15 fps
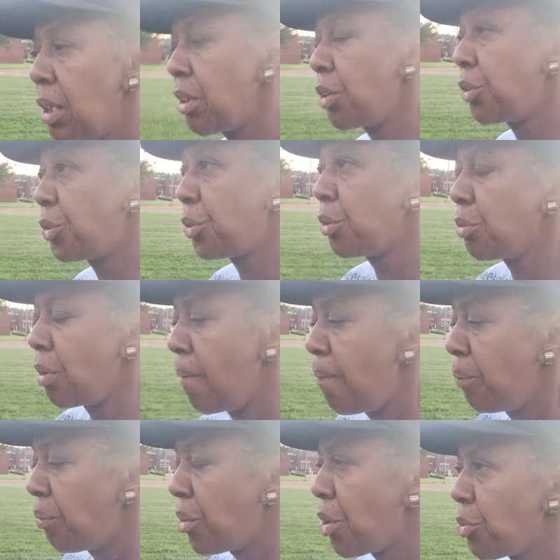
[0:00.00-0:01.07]
good too.
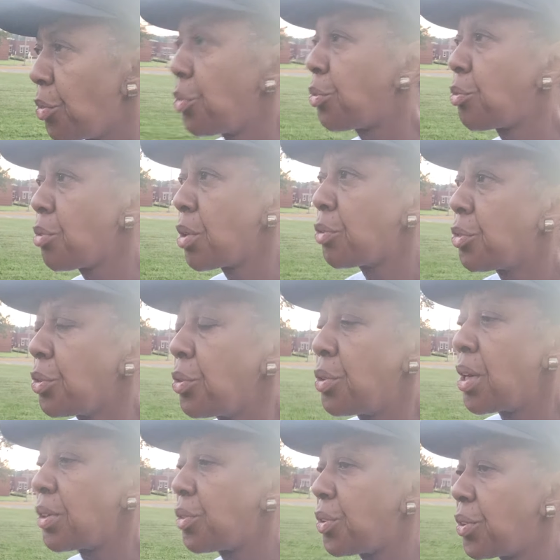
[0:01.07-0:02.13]
There's a scripture that